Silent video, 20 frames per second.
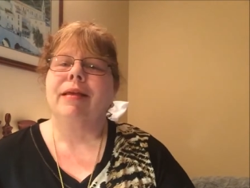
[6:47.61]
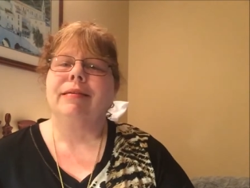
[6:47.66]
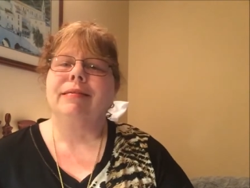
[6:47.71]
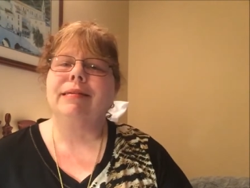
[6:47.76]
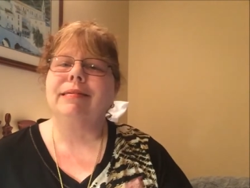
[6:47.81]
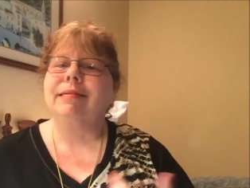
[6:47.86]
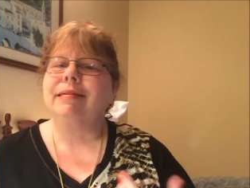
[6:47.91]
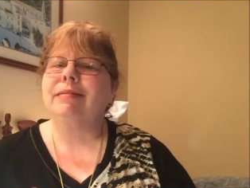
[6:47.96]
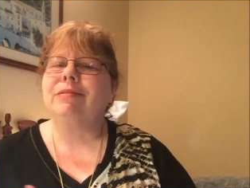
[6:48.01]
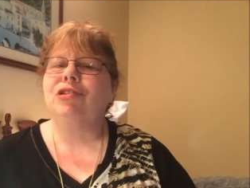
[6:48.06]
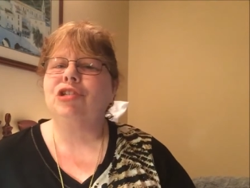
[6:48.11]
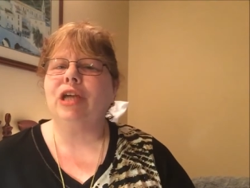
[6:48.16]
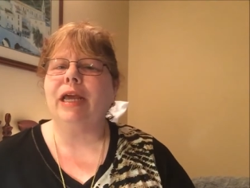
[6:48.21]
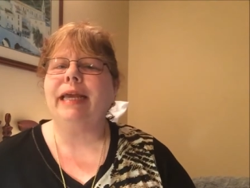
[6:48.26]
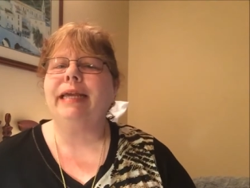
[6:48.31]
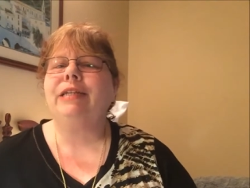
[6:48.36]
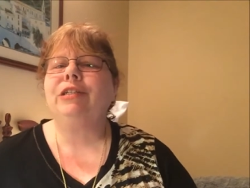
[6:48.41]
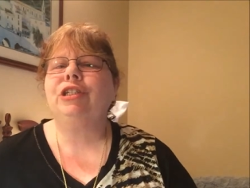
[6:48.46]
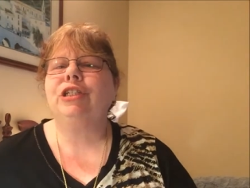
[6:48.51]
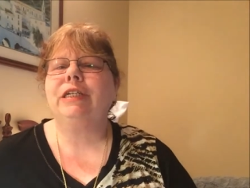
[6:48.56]
since he's
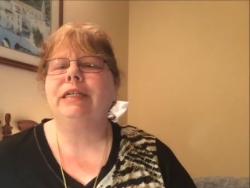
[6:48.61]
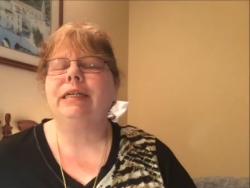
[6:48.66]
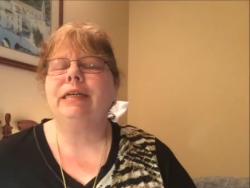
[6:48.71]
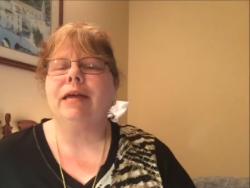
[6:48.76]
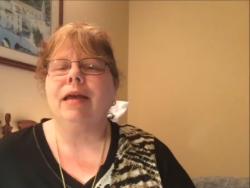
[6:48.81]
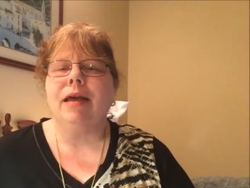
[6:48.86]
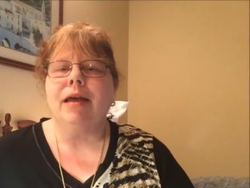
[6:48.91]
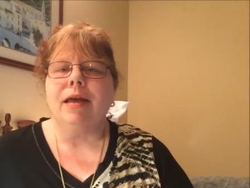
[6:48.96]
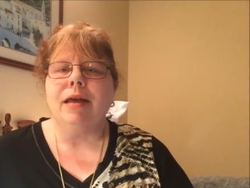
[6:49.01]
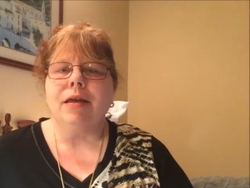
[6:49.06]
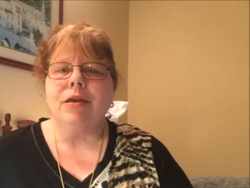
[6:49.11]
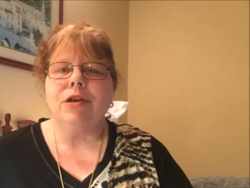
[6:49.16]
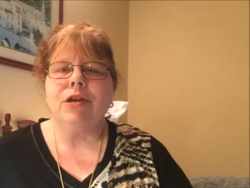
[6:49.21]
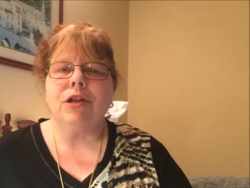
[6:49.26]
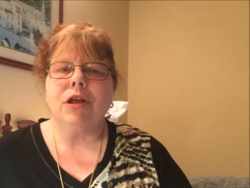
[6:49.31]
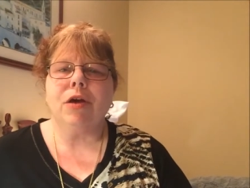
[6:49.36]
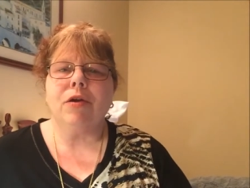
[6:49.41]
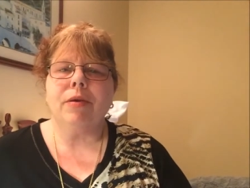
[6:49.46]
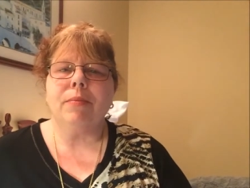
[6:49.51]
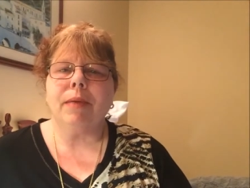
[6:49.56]
changing,
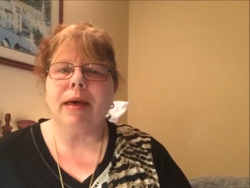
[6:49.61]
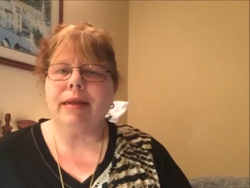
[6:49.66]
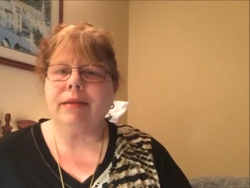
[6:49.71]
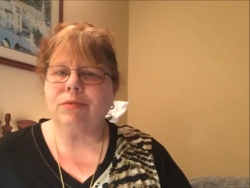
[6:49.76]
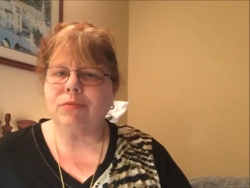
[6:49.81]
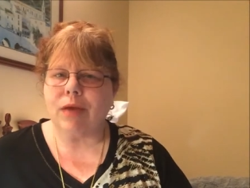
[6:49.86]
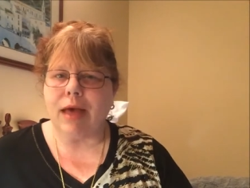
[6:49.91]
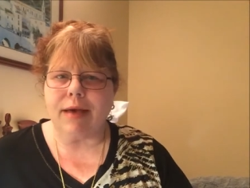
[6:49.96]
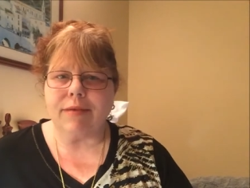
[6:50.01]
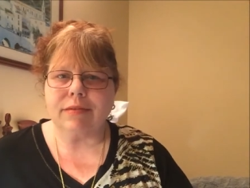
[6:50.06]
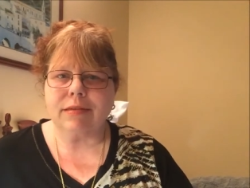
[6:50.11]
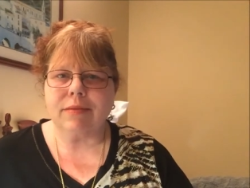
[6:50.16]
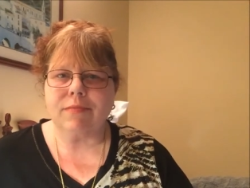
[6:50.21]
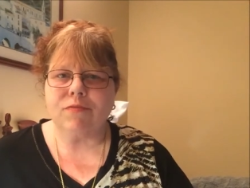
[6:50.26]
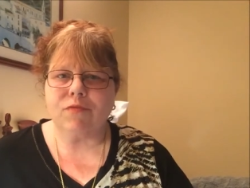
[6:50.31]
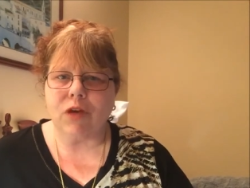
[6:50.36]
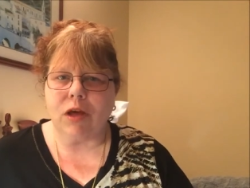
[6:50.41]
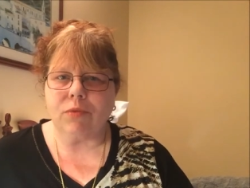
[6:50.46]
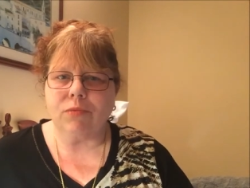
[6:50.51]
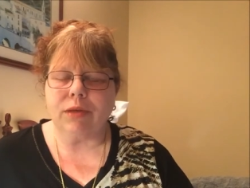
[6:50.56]
you know, he might as well have
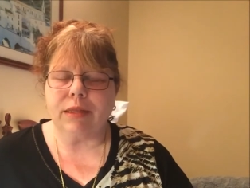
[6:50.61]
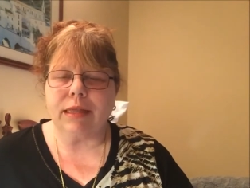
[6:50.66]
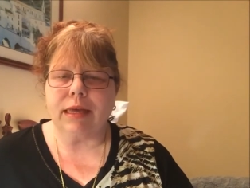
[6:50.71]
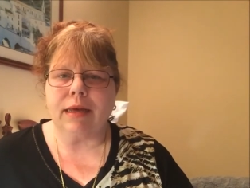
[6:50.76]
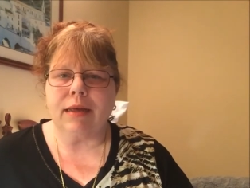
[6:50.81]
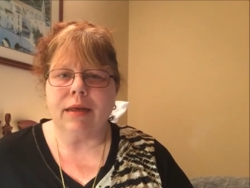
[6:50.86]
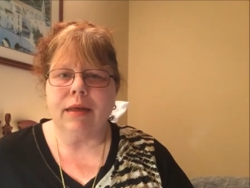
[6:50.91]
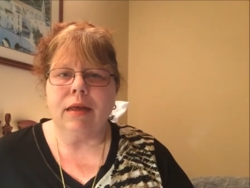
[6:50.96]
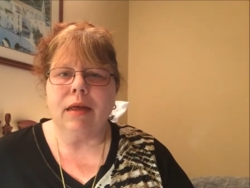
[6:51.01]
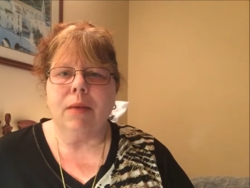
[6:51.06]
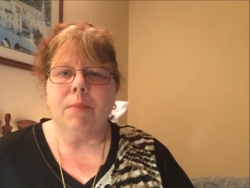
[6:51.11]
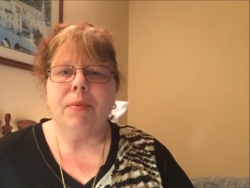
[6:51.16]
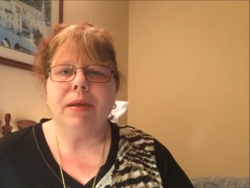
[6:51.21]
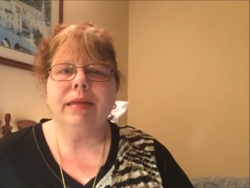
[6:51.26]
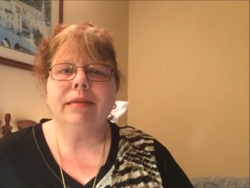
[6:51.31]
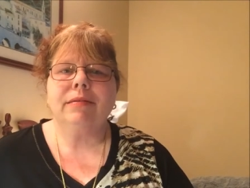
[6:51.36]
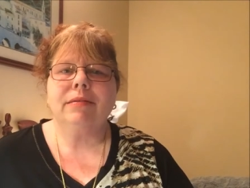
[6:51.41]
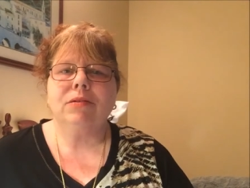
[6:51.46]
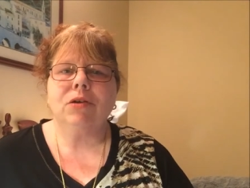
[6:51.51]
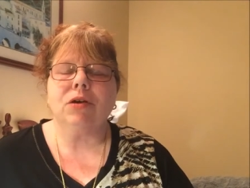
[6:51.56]
some fun with it.
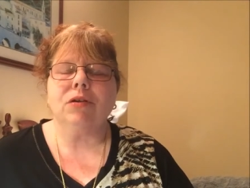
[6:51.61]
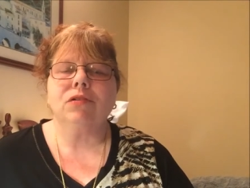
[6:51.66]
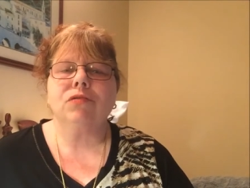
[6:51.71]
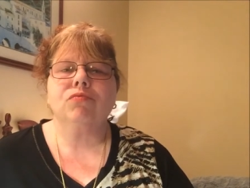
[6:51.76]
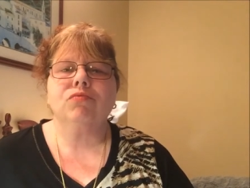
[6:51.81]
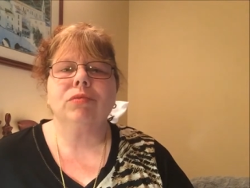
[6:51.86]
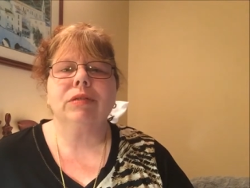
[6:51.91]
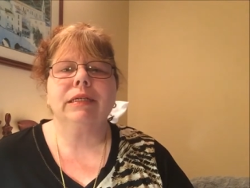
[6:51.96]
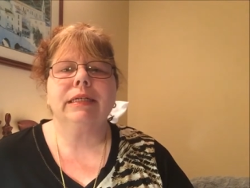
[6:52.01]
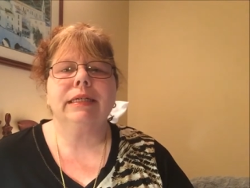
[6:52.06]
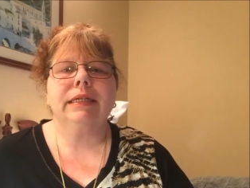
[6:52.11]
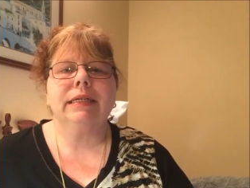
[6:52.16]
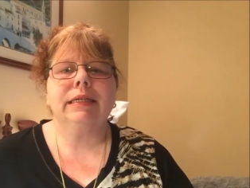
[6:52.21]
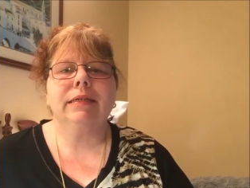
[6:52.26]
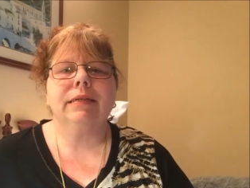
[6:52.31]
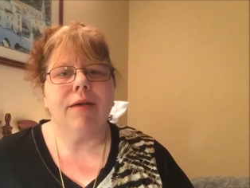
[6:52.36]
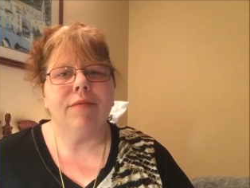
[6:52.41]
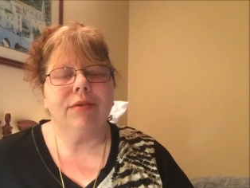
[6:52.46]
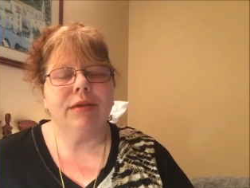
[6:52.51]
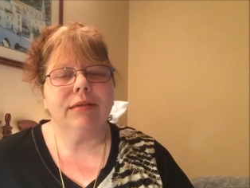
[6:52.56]
But he starts really
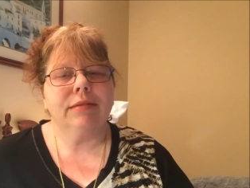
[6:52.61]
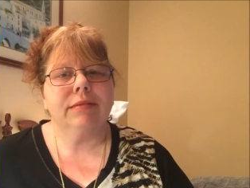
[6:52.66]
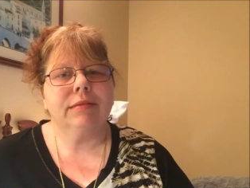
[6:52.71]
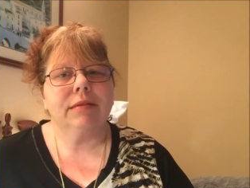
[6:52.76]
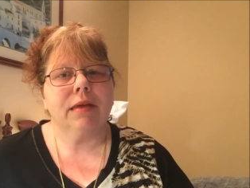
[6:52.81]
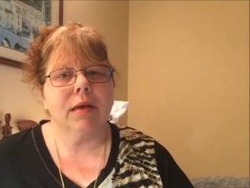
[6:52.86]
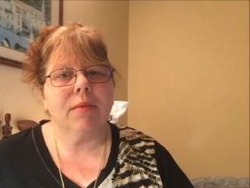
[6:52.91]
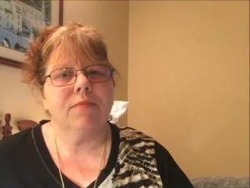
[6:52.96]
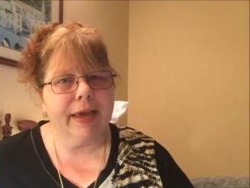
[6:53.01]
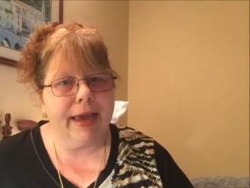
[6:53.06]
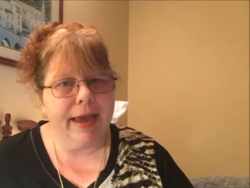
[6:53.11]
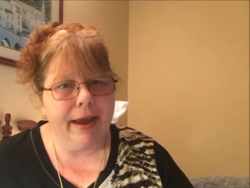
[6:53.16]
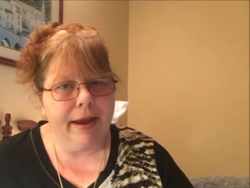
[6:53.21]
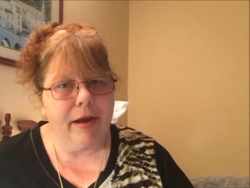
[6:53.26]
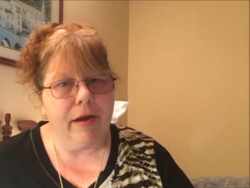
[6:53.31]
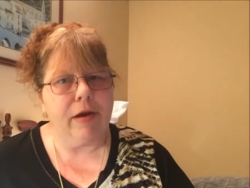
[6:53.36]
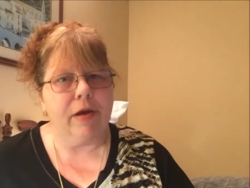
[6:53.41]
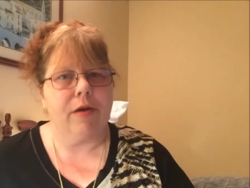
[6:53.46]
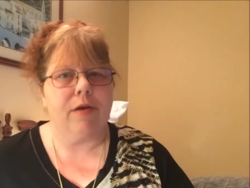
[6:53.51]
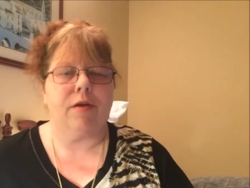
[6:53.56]
having some
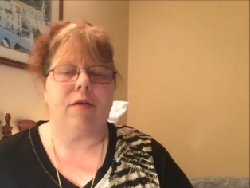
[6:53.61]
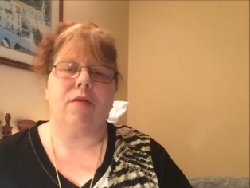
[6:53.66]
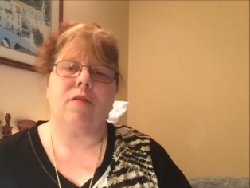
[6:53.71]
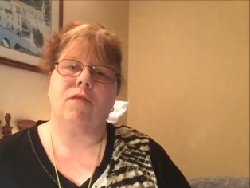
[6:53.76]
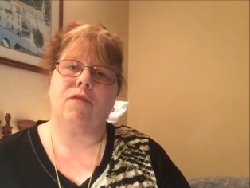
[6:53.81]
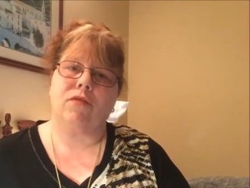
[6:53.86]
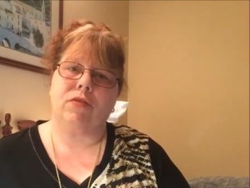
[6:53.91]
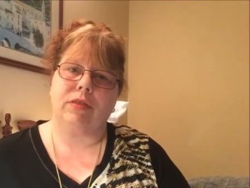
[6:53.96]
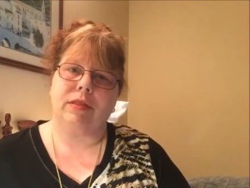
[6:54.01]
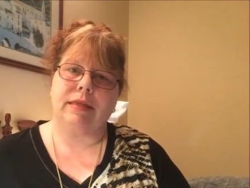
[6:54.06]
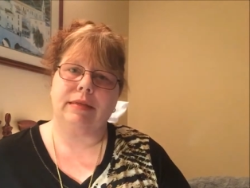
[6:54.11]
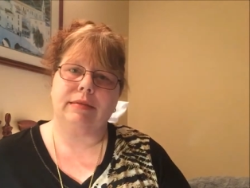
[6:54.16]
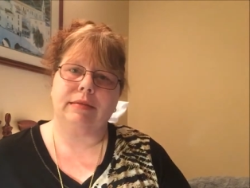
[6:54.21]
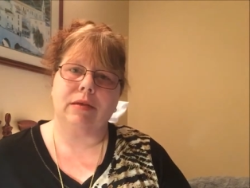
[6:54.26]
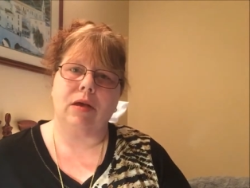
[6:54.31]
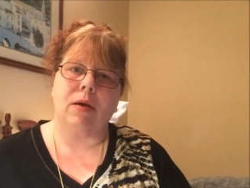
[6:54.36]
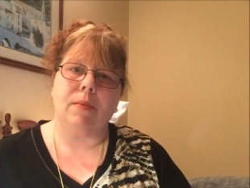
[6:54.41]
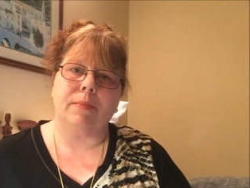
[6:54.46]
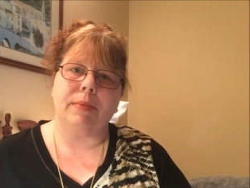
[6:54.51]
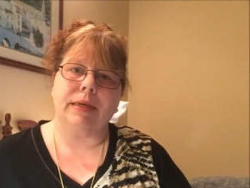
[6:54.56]
care for these
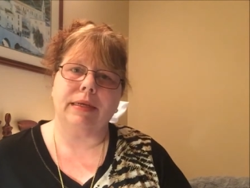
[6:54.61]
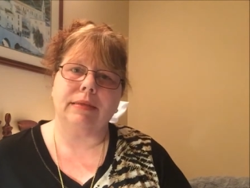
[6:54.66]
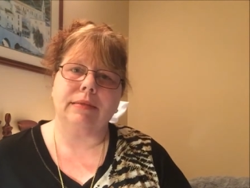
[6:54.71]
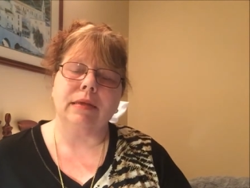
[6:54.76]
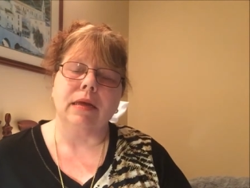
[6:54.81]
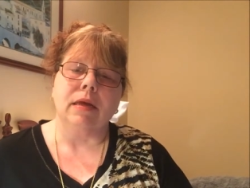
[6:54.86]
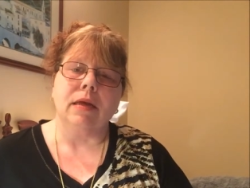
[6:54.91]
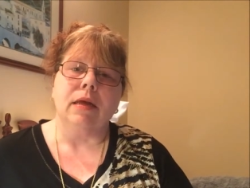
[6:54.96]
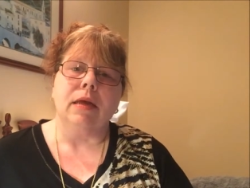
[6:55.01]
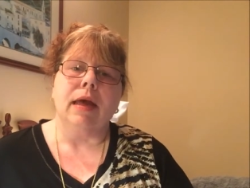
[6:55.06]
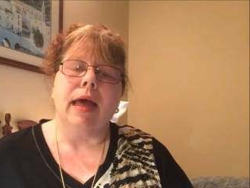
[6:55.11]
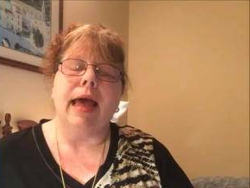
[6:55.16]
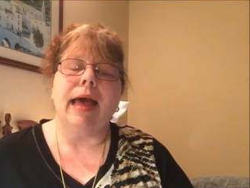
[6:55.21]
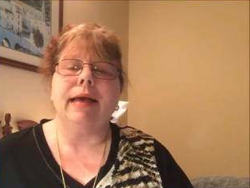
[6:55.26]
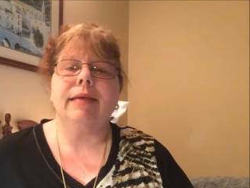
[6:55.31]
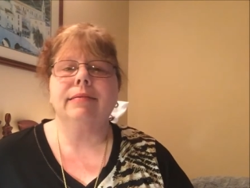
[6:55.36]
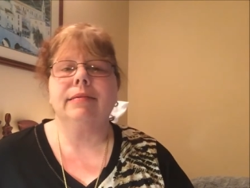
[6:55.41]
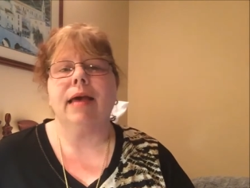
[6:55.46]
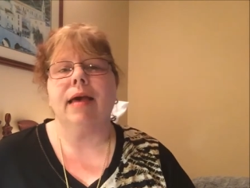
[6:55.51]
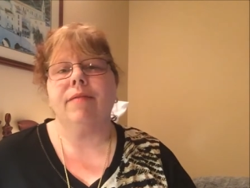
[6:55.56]
zombies,
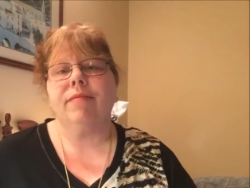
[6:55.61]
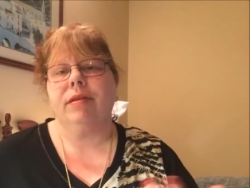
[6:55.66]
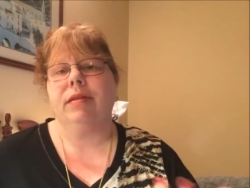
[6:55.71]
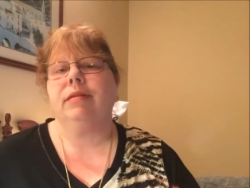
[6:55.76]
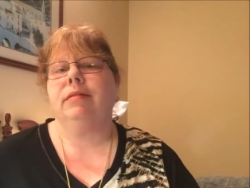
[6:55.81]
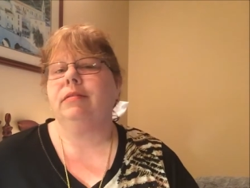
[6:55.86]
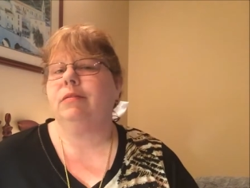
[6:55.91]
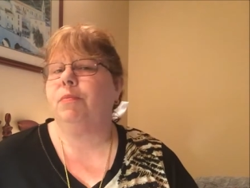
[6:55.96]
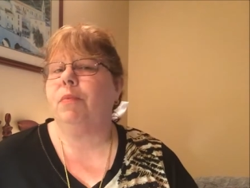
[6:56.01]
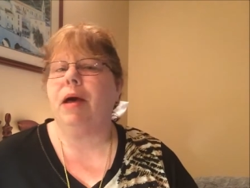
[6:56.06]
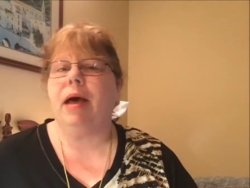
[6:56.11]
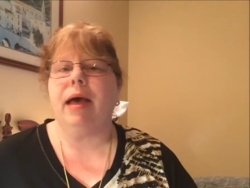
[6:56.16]
as evidenced